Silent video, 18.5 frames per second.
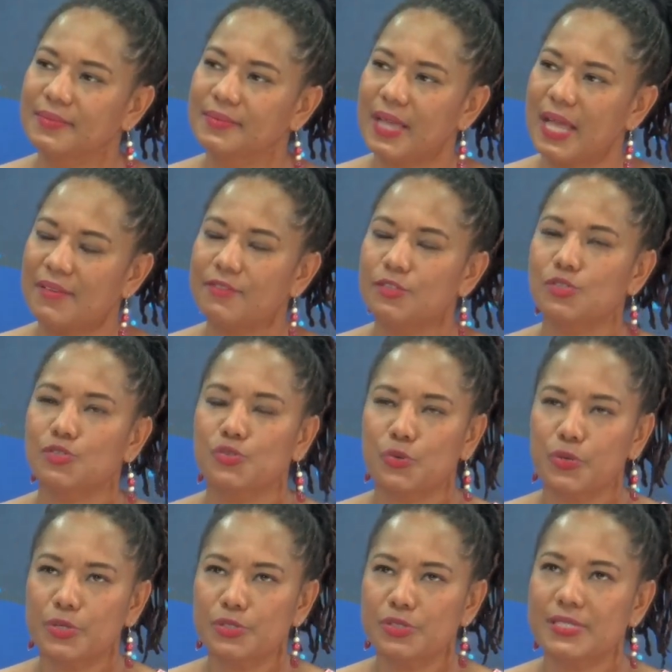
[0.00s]
I have a
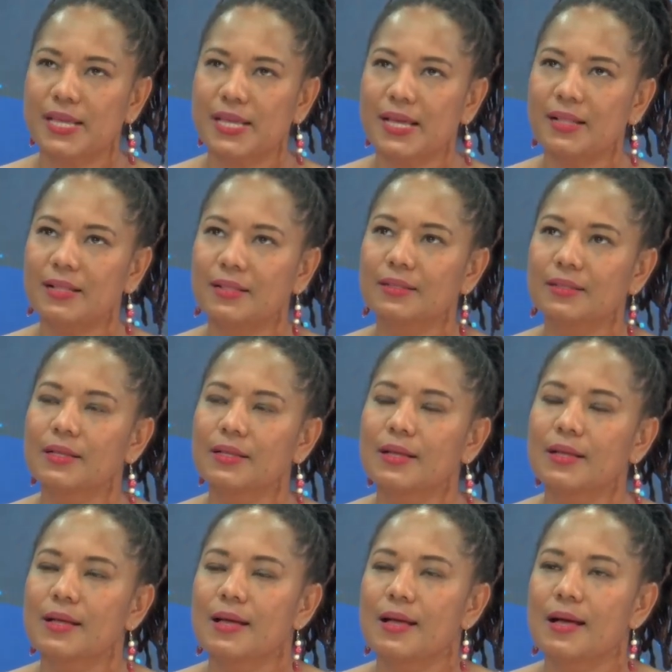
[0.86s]
story to tell.
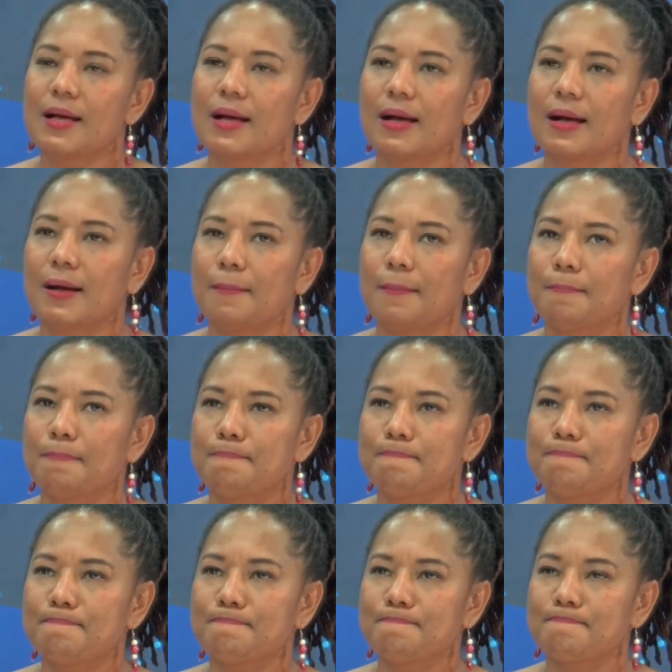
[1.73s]

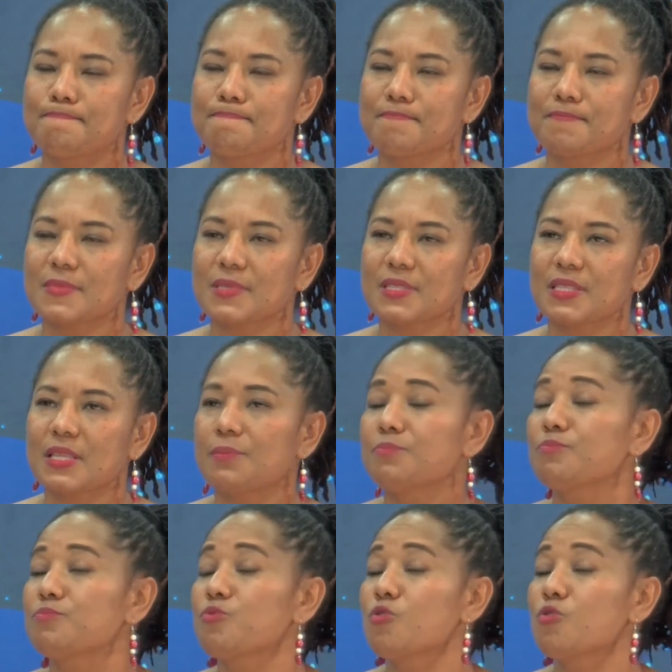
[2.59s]
The